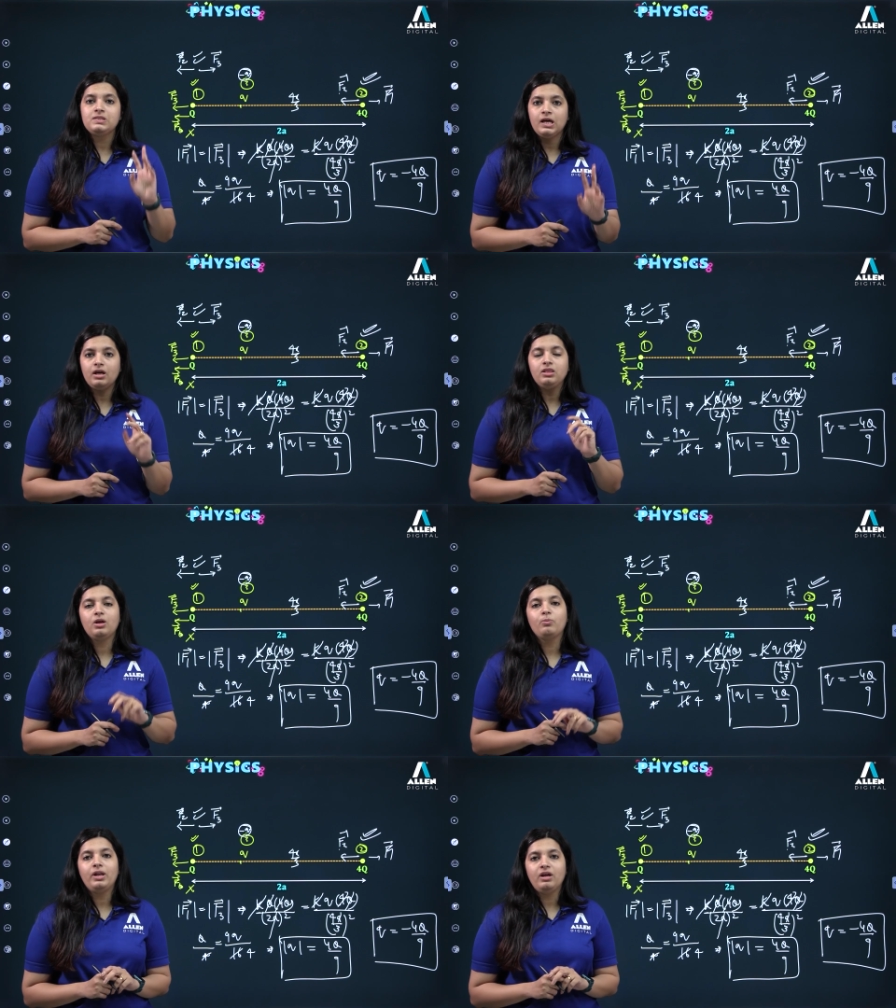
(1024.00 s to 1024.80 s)
Second
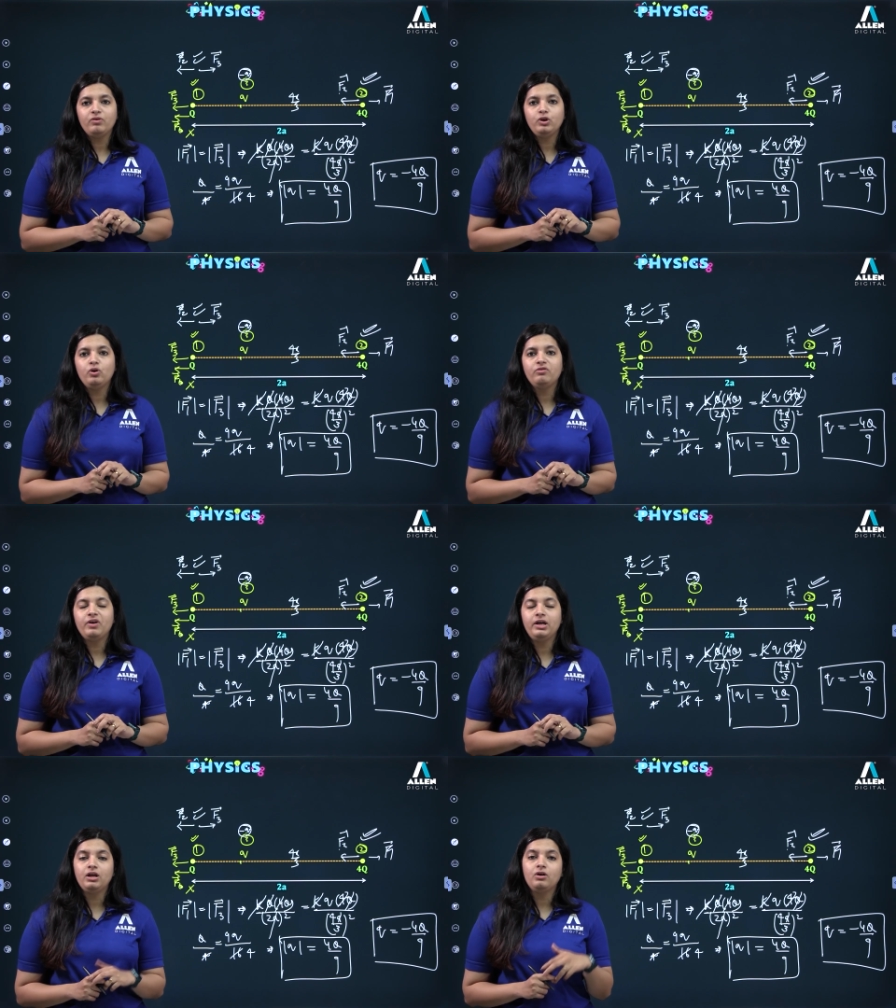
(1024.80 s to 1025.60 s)
thing, whenever you are
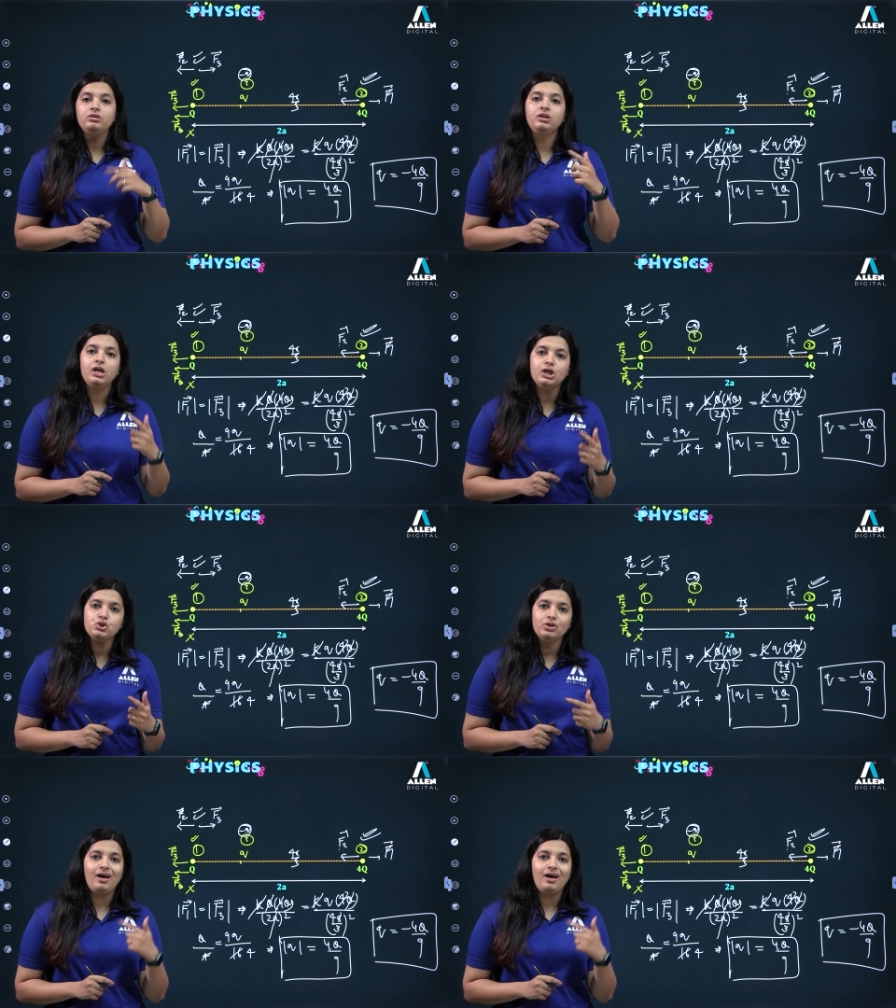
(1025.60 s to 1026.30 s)
finding out the nature